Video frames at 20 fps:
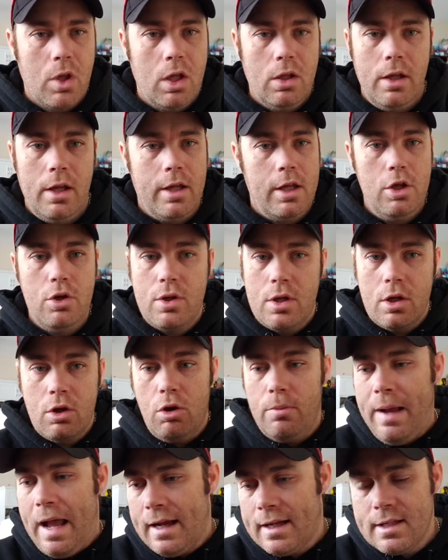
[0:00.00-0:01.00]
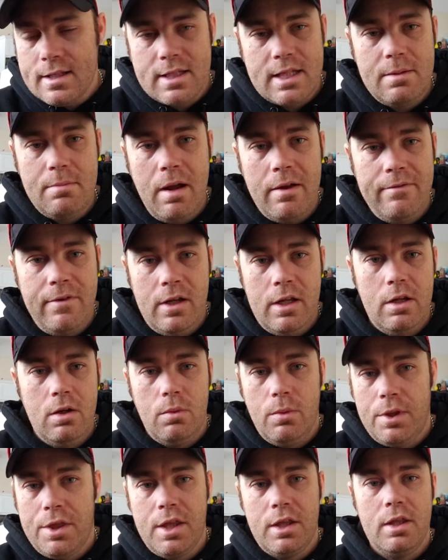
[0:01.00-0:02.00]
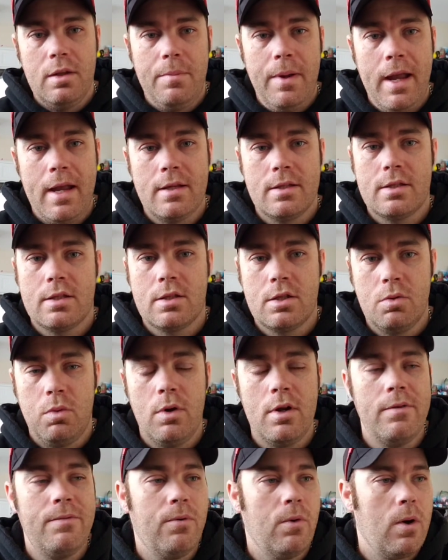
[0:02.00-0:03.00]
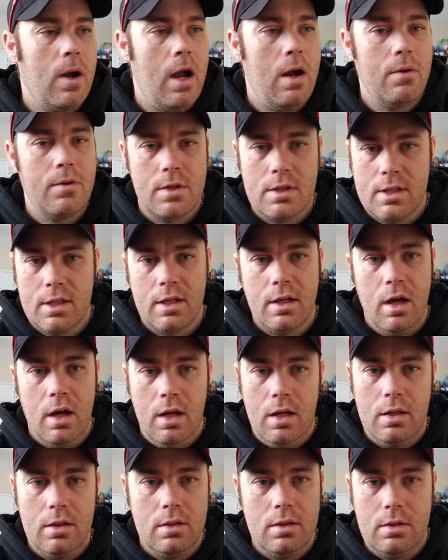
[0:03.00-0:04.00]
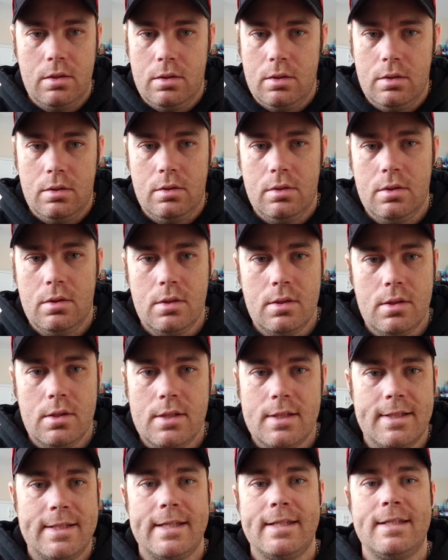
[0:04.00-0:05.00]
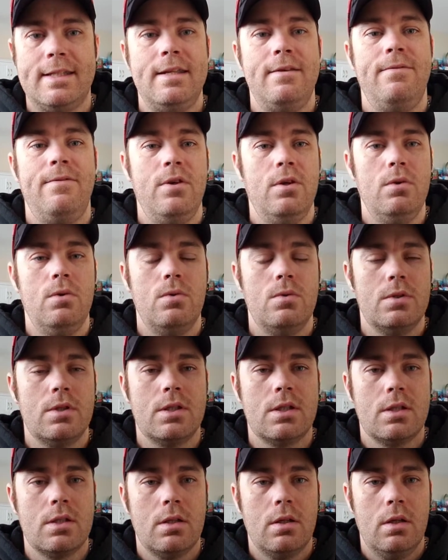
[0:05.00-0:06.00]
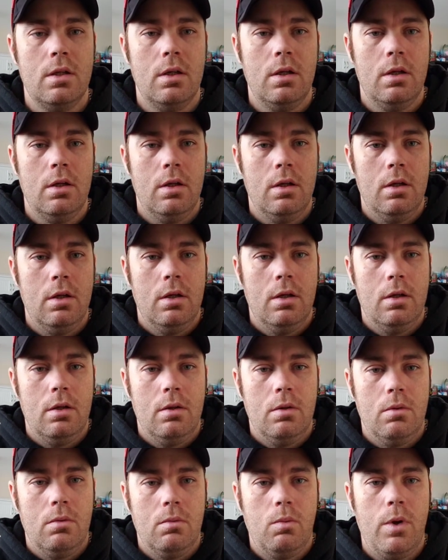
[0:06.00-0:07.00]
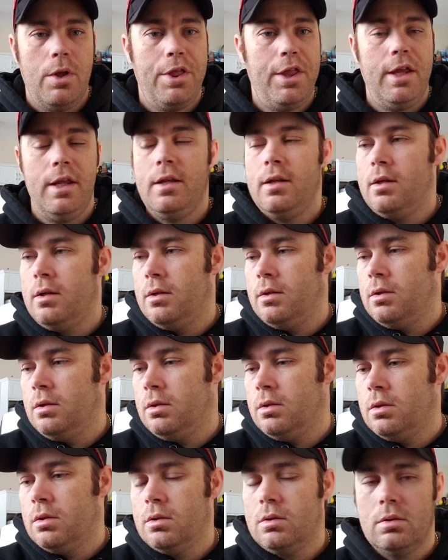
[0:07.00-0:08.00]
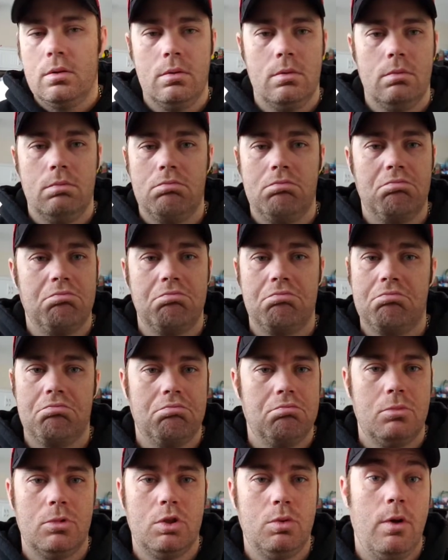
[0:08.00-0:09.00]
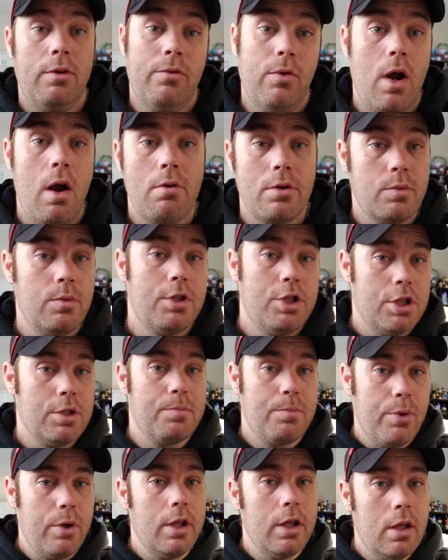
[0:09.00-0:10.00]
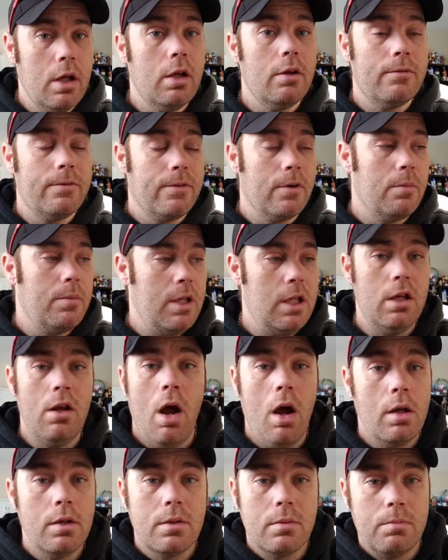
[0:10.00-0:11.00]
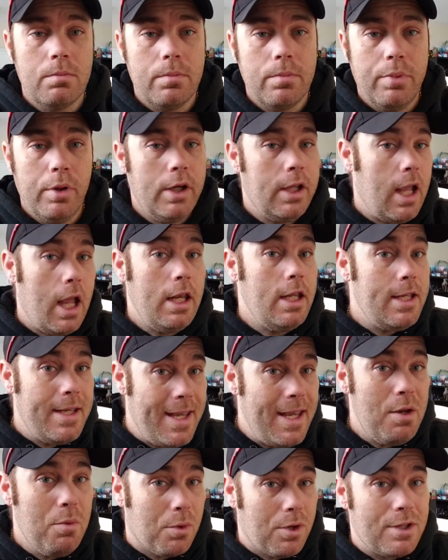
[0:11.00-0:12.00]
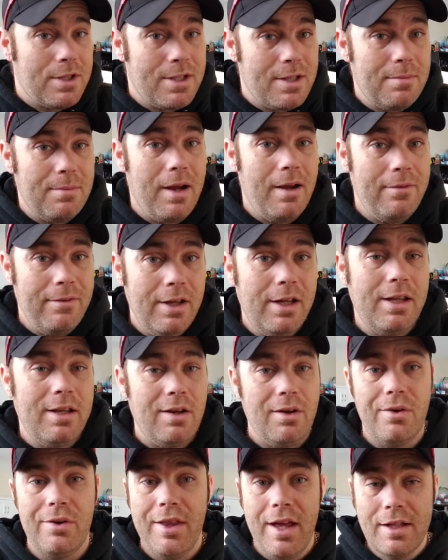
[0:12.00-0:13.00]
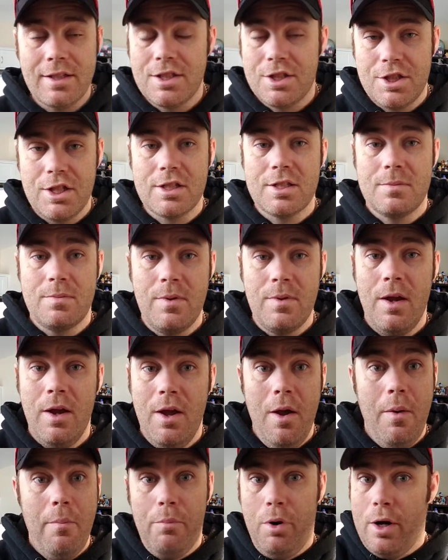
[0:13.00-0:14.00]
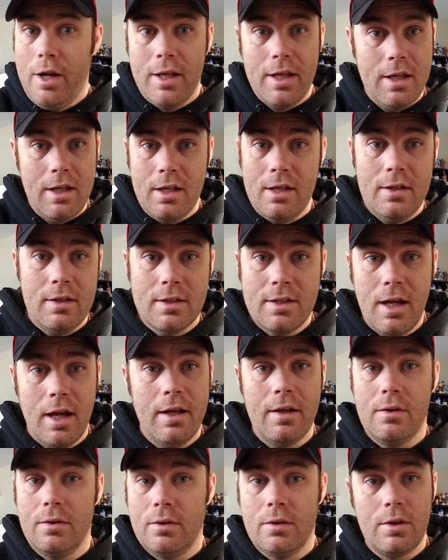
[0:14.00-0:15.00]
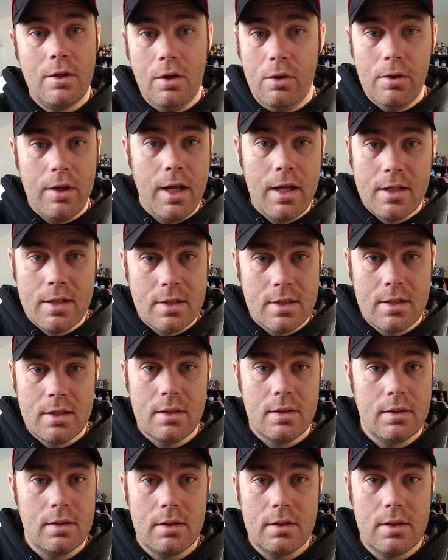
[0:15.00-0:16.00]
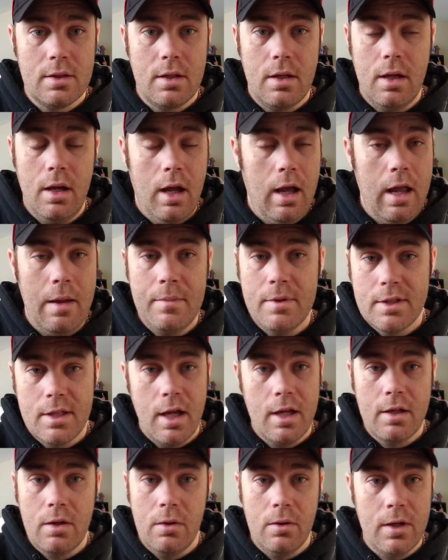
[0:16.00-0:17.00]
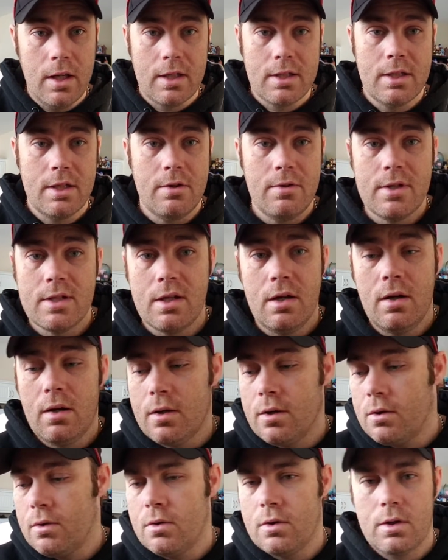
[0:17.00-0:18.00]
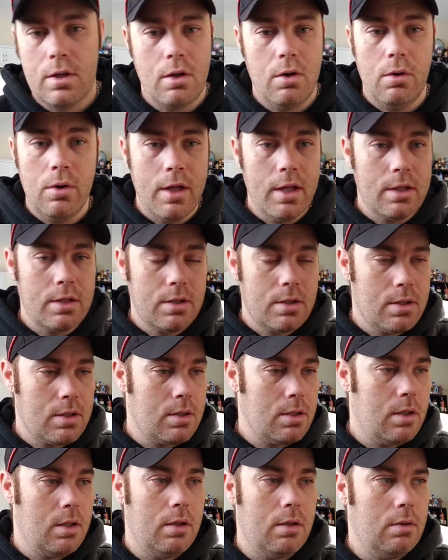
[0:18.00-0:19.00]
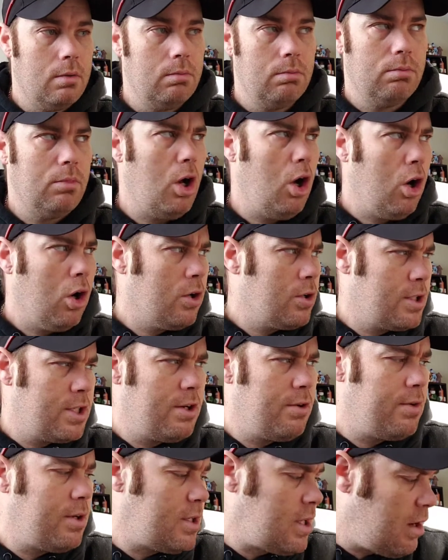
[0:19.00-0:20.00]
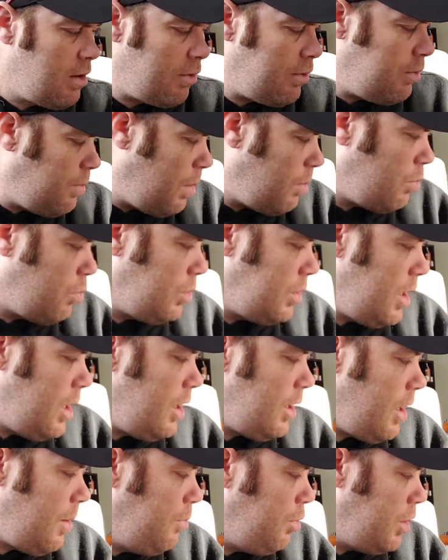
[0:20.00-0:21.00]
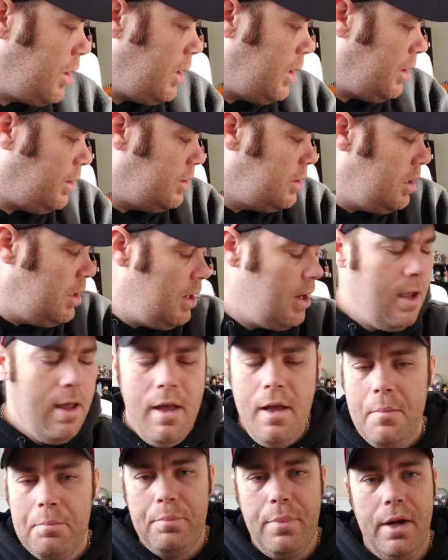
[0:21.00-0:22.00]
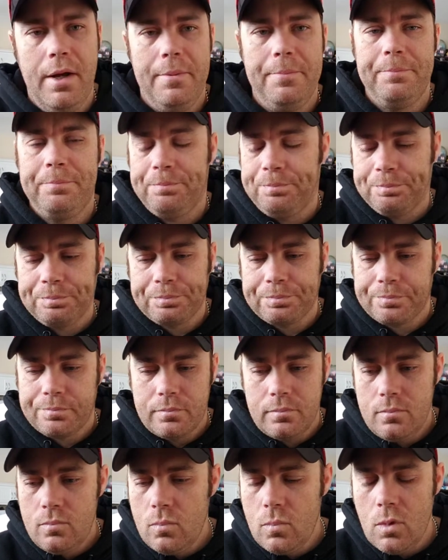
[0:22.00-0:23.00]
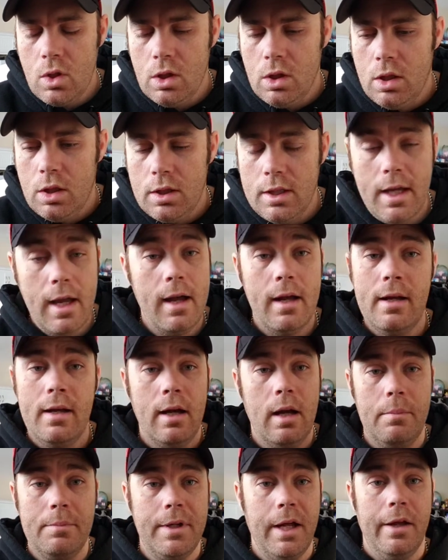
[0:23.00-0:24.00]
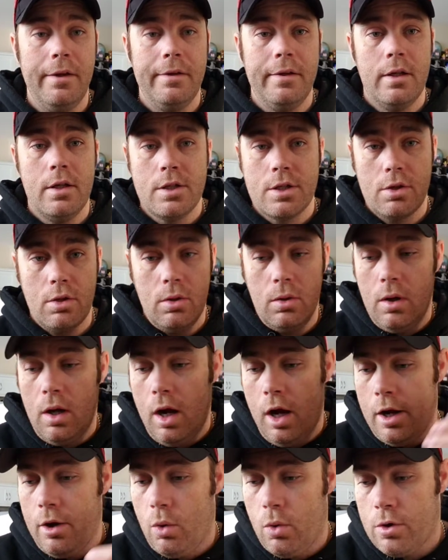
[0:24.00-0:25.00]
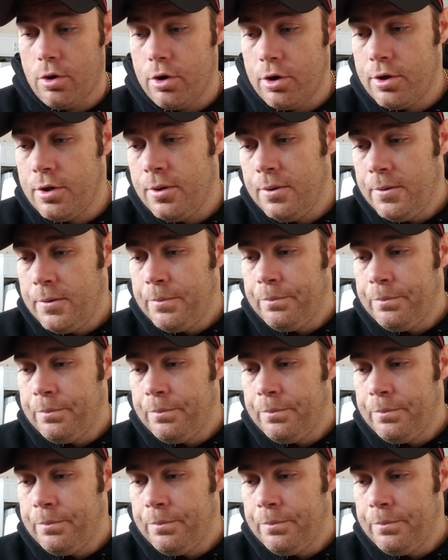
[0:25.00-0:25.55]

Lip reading: like you can go back and see my video within the past 24 hours, it got 60 views within 24 hours, which is pretty good for me not putting any keywords in my video. That's just putting it in the title, Codex, MSI Codex Series R, or Codex R Series. I don't remember what the heck I put it in. But yeah, I'm done. So I ordered